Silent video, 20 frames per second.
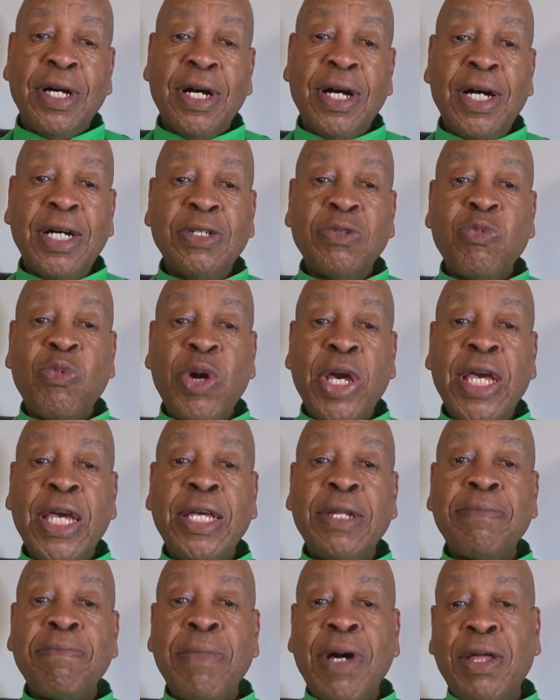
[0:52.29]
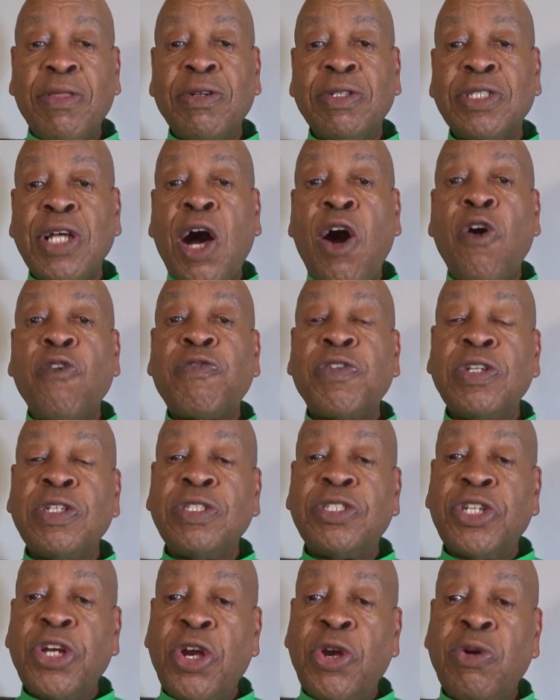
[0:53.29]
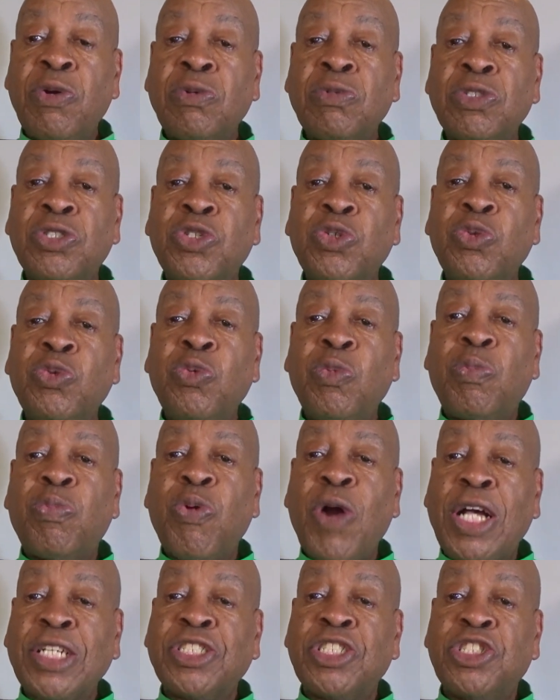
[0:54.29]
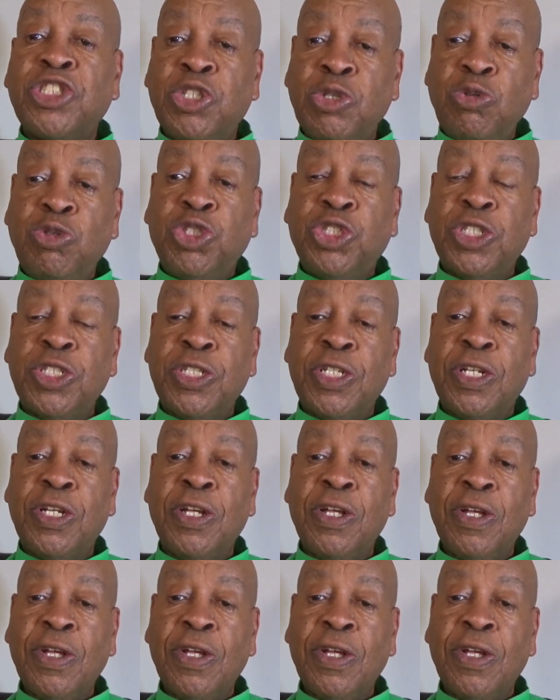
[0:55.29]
Unwed mothers often turned to prostitution